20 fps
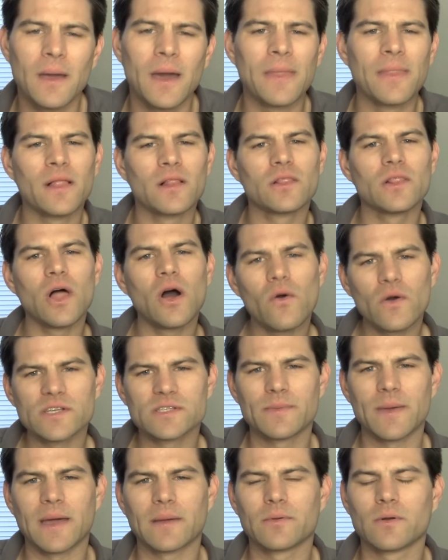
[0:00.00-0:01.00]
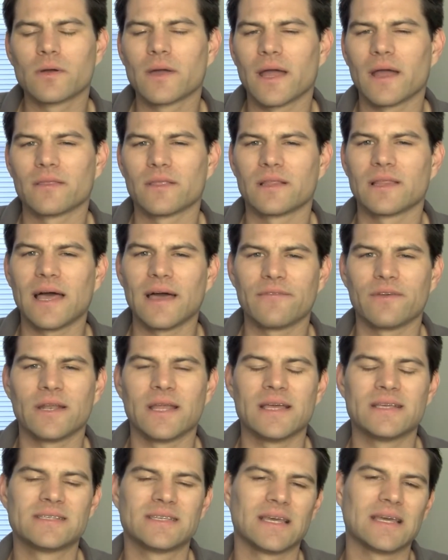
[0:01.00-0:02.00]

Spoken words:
and the lowest MacBook Air at the 11 is